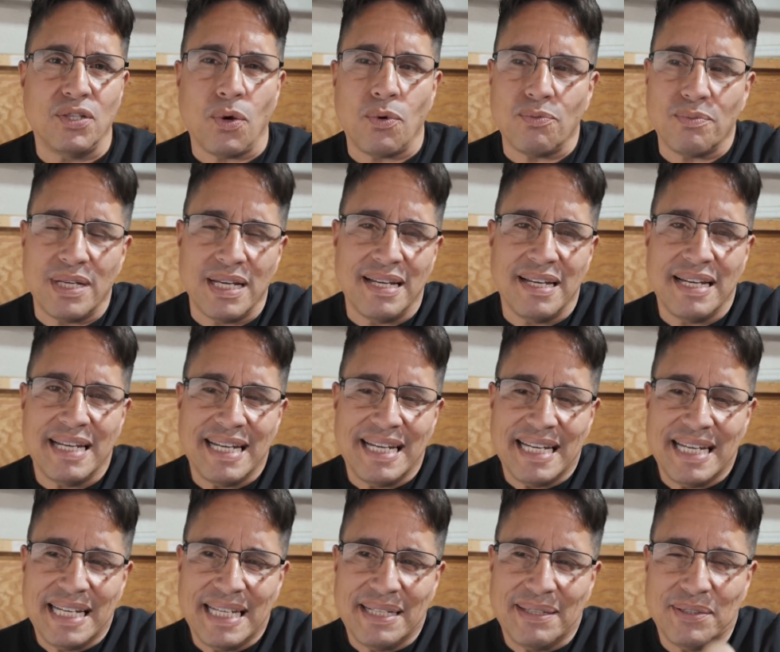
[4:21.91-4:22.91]

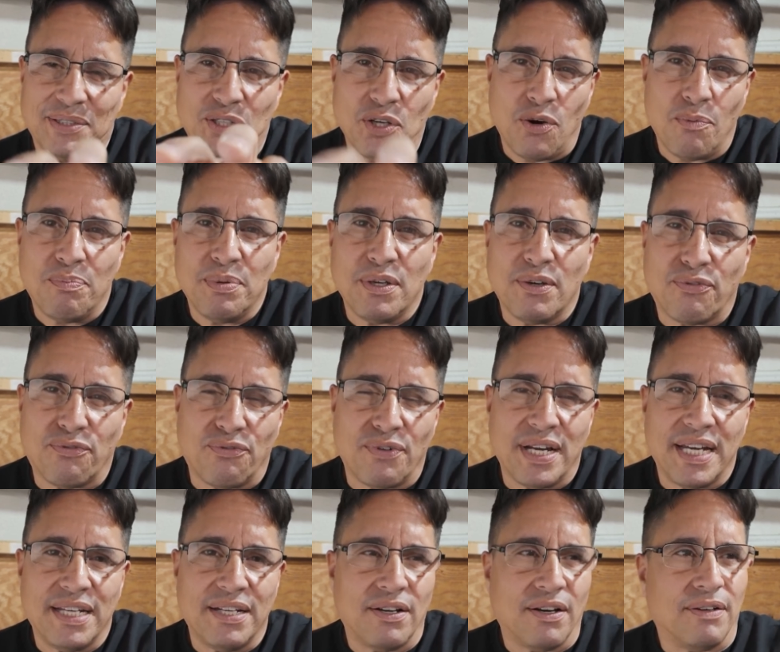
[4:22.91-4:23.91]
Don't be
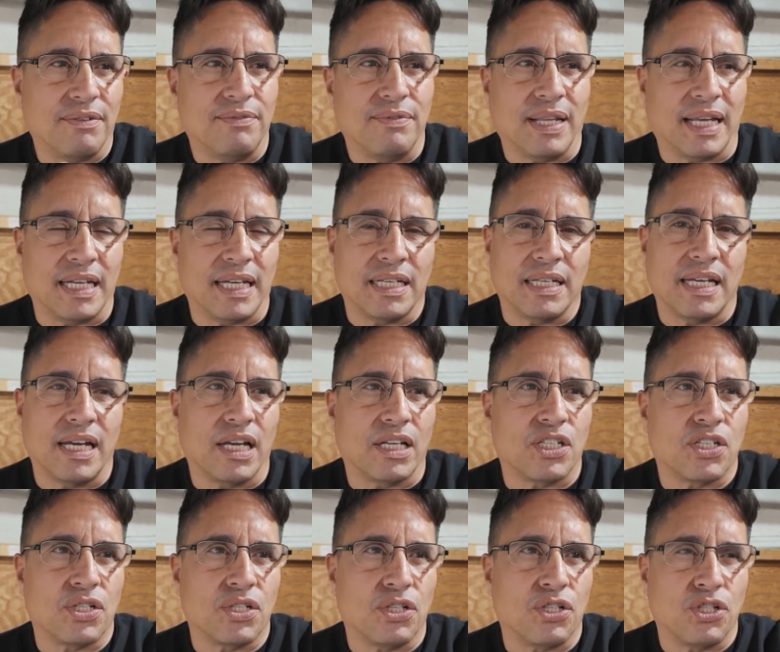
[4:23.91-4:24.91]
afraid of like
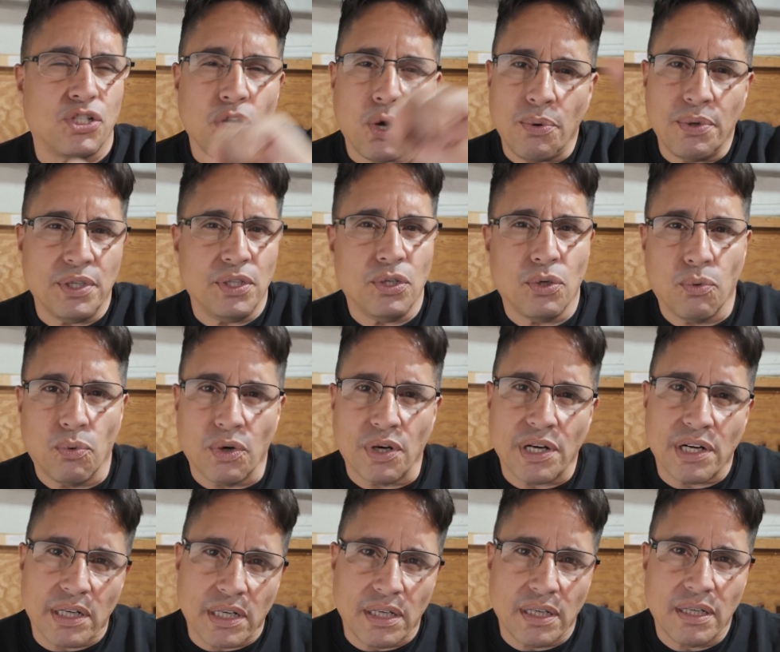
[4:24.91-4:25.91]
showing your
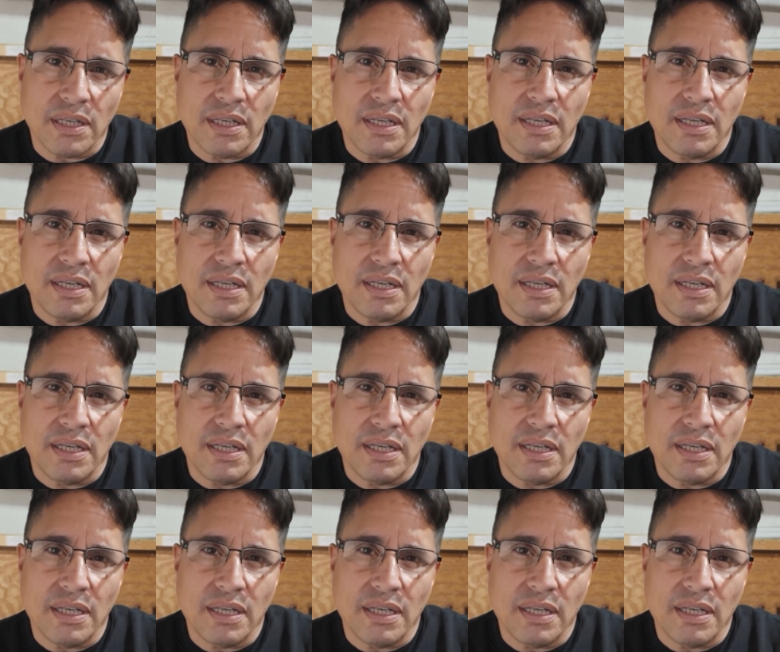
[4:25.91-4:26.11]
work,